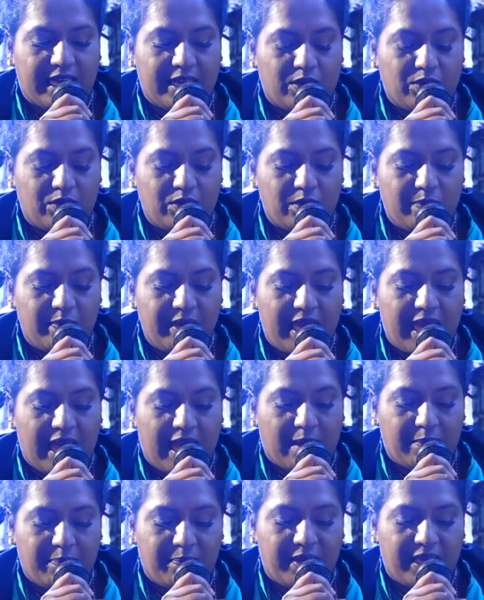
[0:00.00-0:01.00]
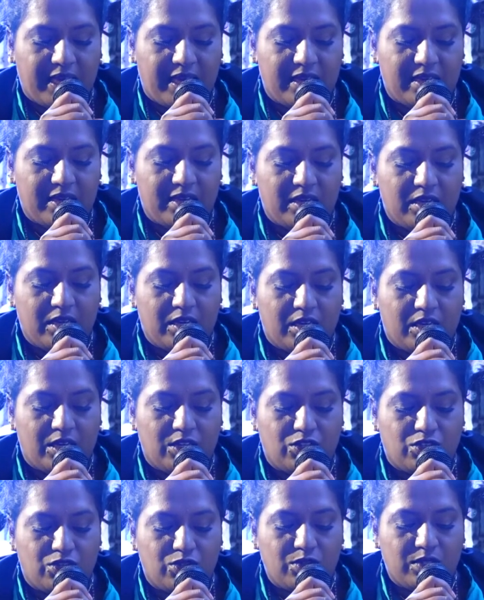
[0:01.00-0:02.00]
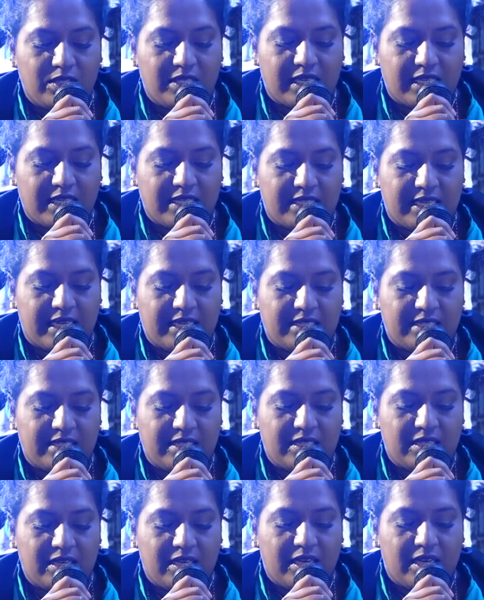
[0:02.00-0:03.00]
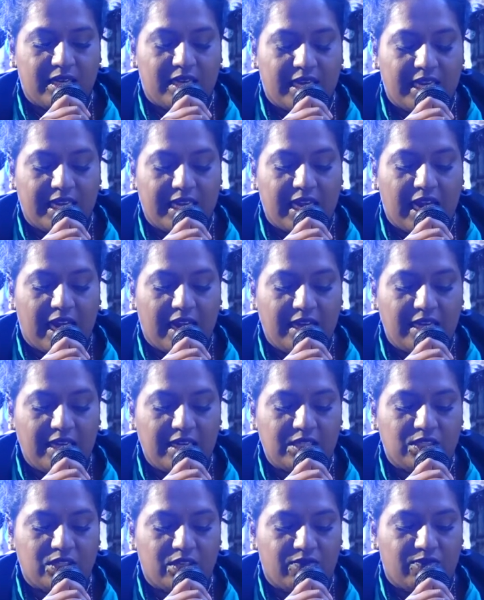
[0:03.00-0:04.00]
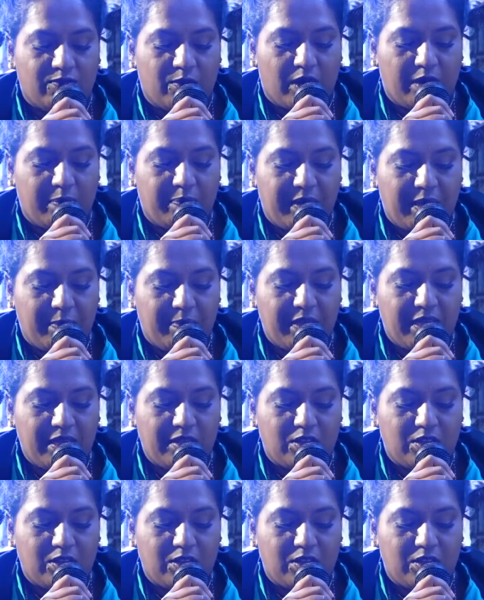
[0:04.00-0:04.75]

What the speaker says: I could be happy, a true success, regardless of what people